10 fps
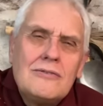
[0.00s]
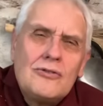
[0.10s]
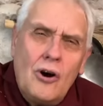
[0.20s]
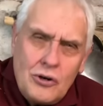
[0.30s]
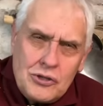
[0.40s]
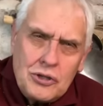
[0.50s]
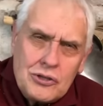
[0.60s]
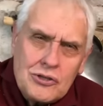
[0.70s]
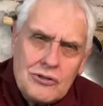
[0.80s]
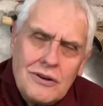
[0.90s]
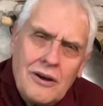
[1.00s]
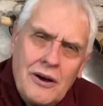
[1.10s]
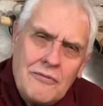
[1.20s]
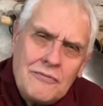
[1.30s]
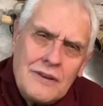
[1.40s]
doctors
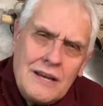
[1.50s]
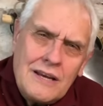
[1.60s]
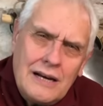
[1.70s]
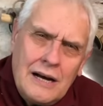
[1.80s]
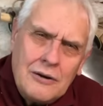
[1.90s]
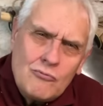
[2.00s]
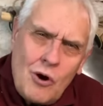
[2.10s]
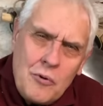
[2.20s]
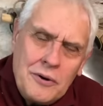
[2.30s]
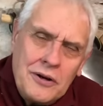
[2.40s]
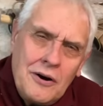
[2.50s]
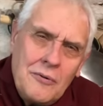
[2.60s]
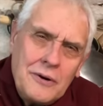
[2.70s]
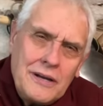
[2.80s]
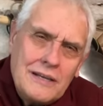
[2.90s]
of the Roman
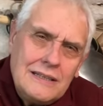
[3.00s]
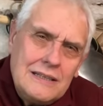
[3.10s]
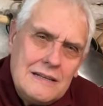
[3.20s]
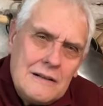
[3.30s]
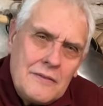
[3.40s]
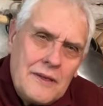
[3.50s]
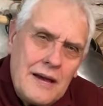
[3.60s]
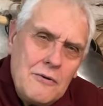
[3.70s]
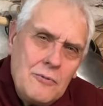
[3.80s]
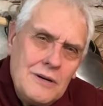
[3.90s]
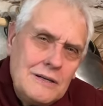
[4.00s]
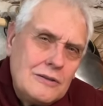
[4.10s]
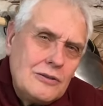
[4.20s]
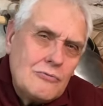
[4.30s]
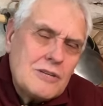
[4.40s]
army, they were
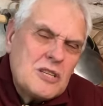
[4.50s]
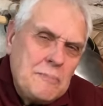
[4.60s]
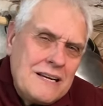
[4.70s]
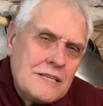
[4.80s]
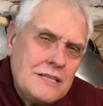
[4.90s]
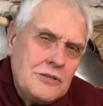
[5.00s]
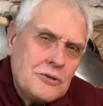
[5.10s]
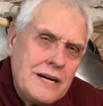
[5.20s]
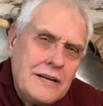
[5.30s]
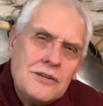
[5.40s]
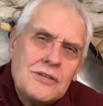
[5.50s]
specially trained. You